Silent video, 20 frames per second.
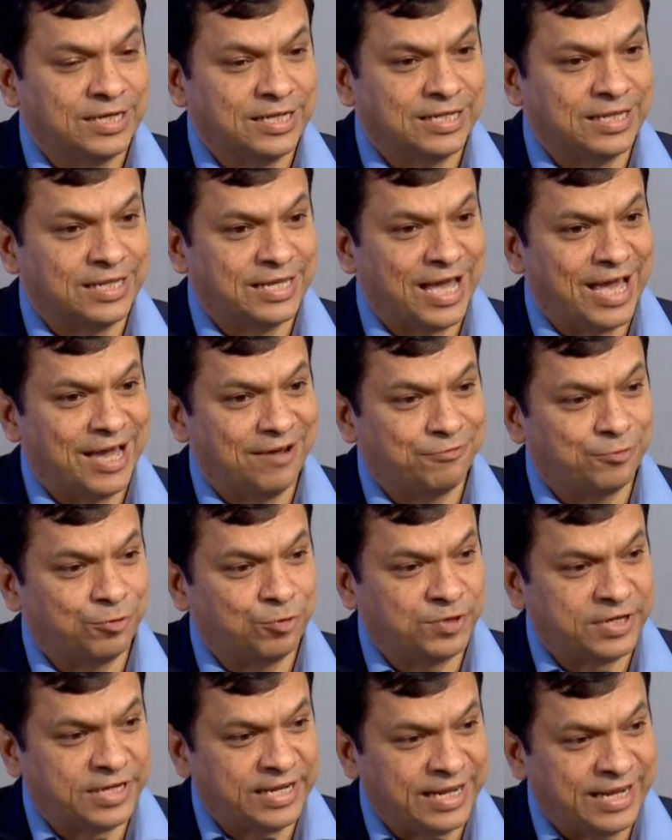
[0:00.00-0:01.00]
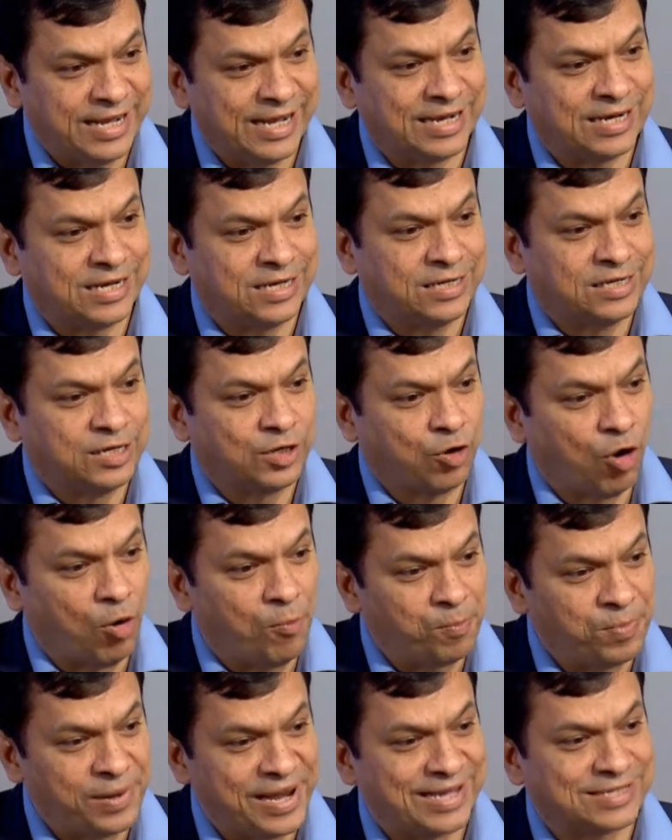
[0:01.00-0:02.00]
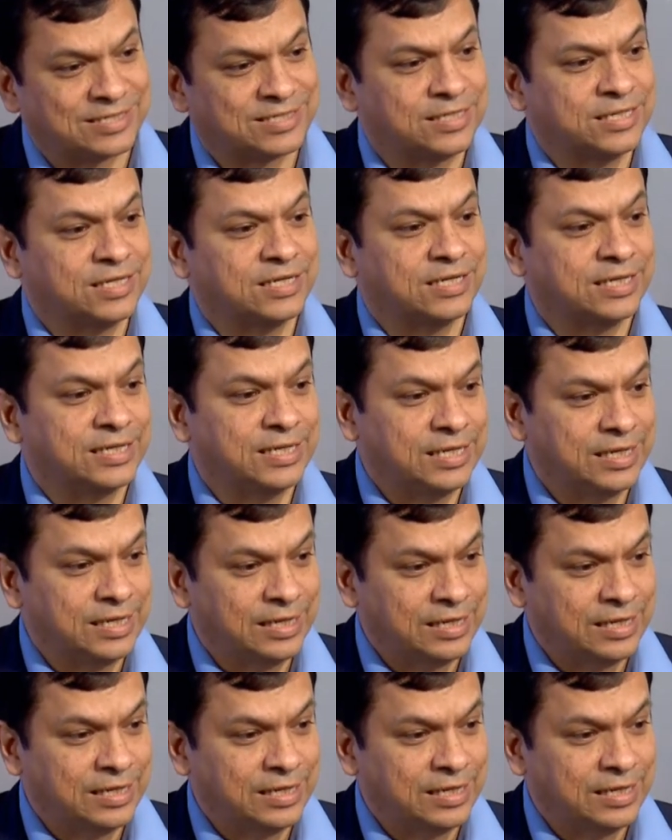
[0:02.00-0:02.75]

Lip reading: They have to take complex theory,